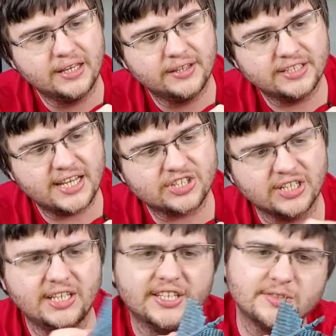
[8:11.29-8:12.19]

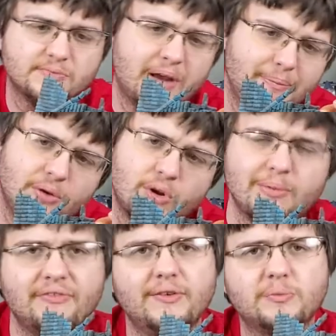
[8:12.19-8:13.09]
This might be one of
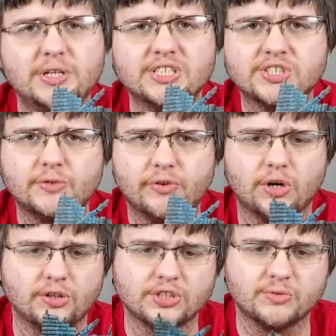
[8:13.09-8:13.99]
my favorite pieces so far.
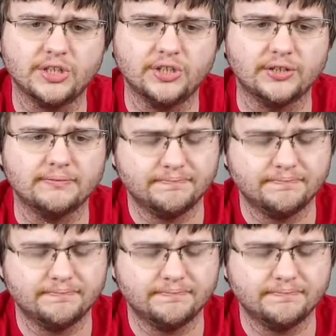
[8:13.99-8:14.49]
It looks really good.